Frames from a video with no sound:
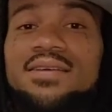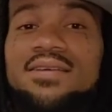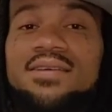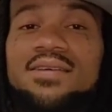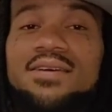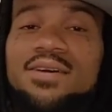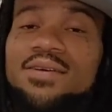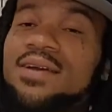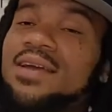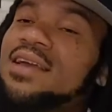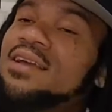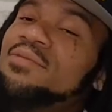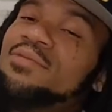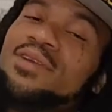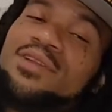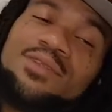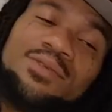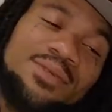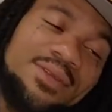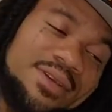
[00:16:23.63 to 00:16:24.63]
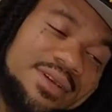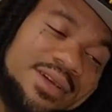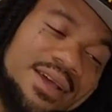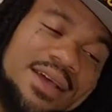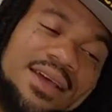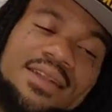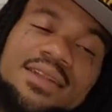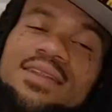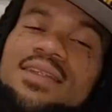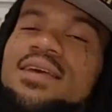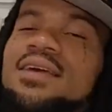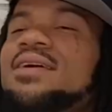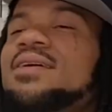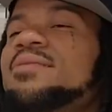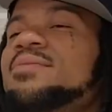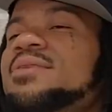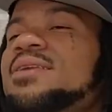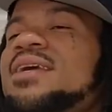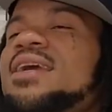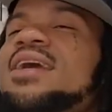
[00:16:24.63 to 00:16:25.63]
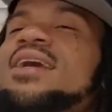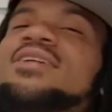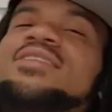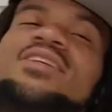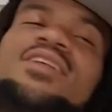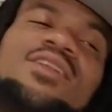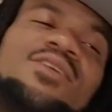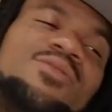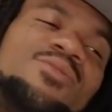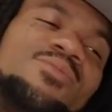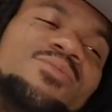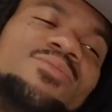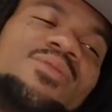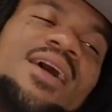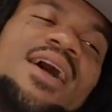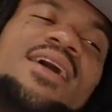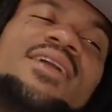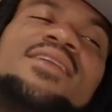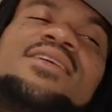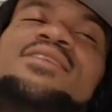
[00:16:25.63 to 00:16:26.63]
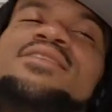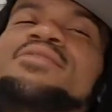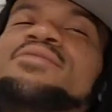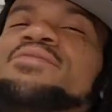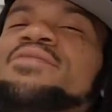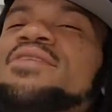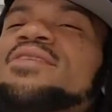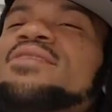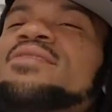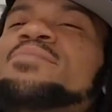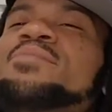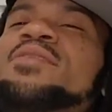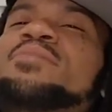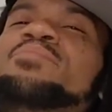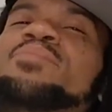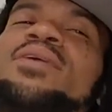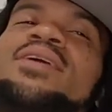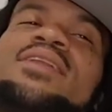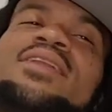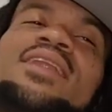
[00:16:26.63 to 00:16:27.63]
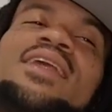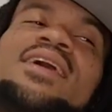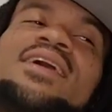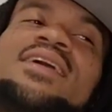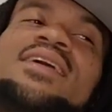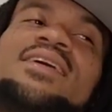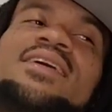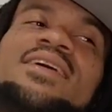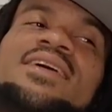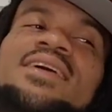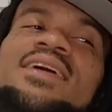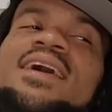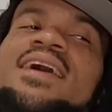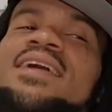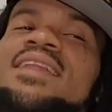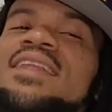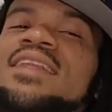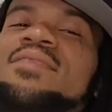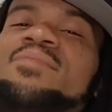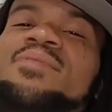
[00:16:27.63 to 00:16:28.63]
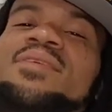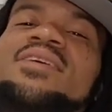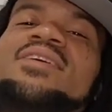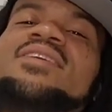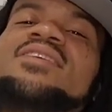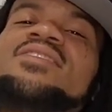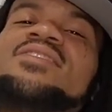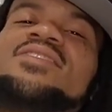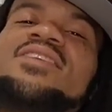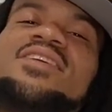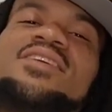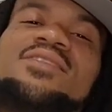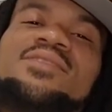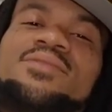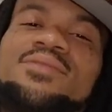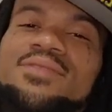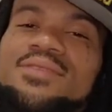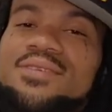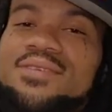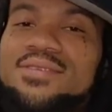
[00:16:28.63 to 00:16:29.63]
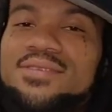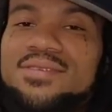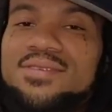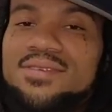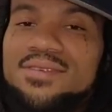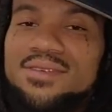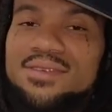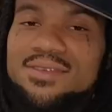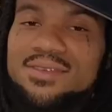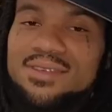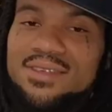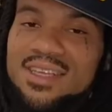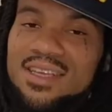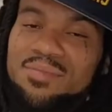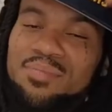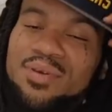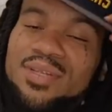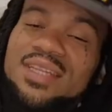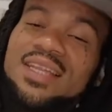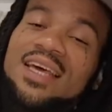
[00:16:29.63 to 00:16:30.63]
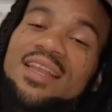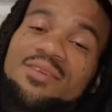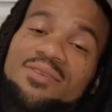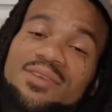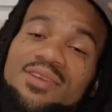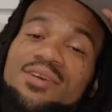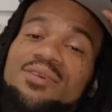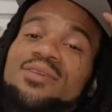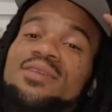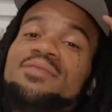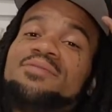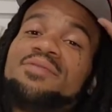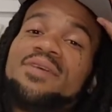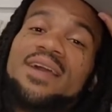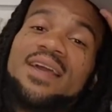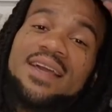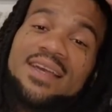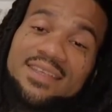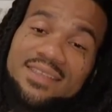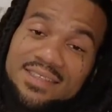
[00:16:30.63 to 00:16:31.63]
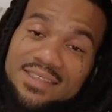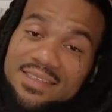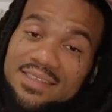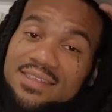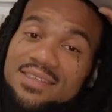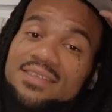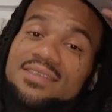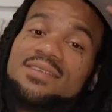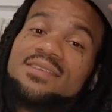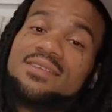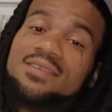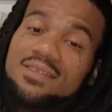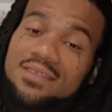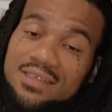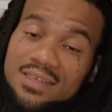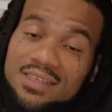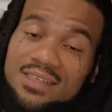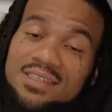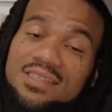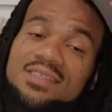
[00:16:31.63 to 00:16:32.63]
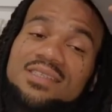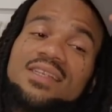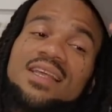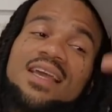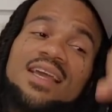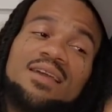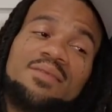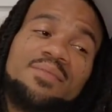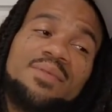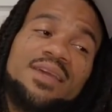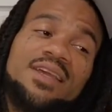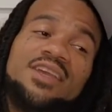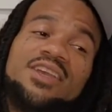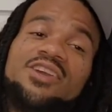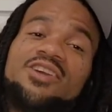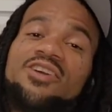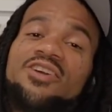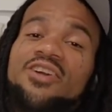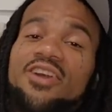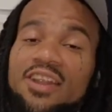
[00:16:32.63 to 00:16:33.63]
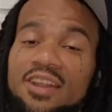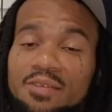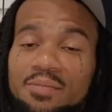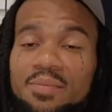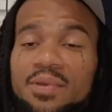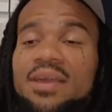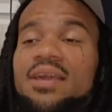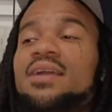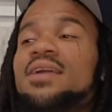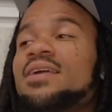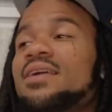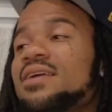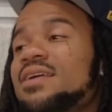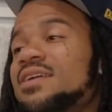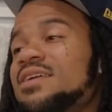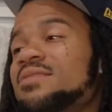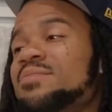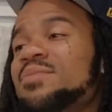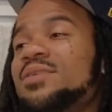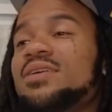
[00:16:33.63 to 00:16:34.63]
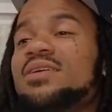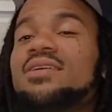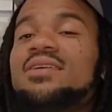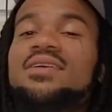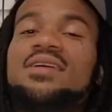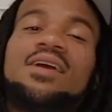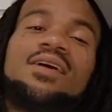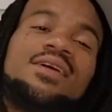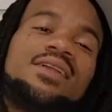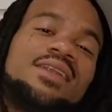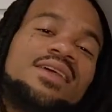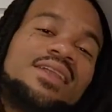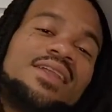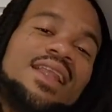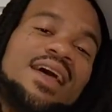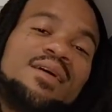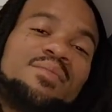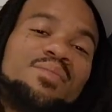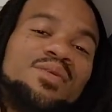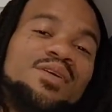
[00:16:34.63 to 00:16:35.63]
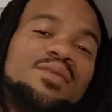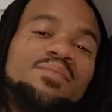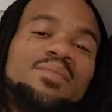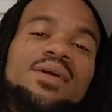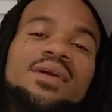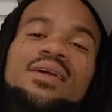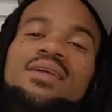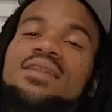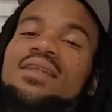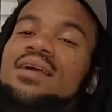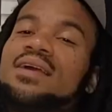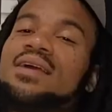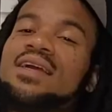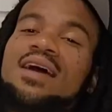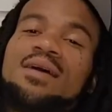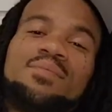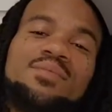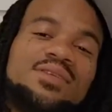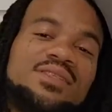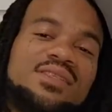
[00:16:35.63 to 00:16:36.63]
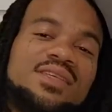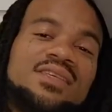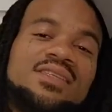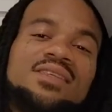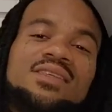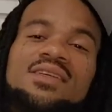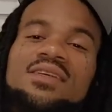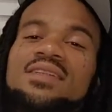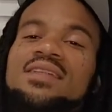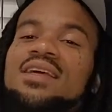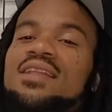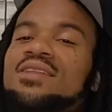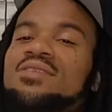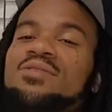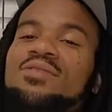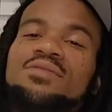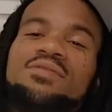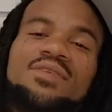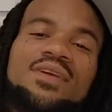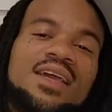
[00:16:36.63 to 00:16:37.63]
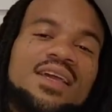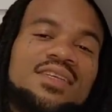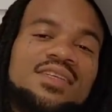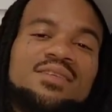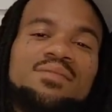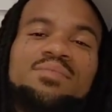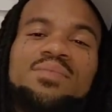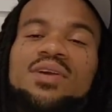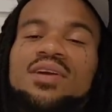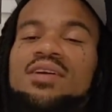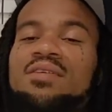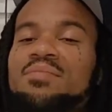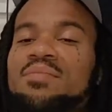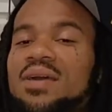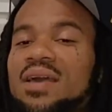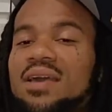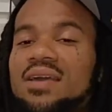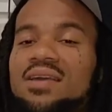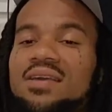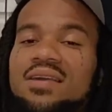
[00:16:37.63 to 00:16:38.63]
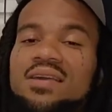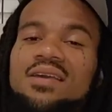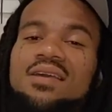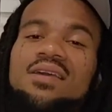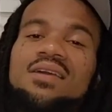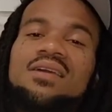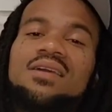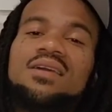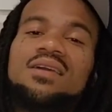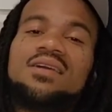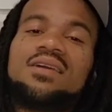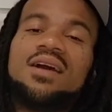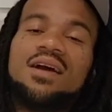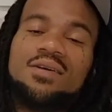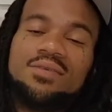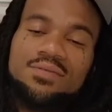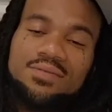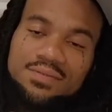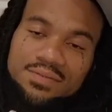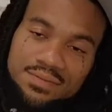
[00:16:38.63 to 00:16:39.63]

Go ahead and redo the goddamn D'Angelo. How does it feel? Be butt naked and goddamn it, it'll sell. Yeah, put that on your OnlyFans. Understand, man. You heard me? But uh, y'all hit that like button, man. Hit that conversation. Hit that notification bell, man. Come.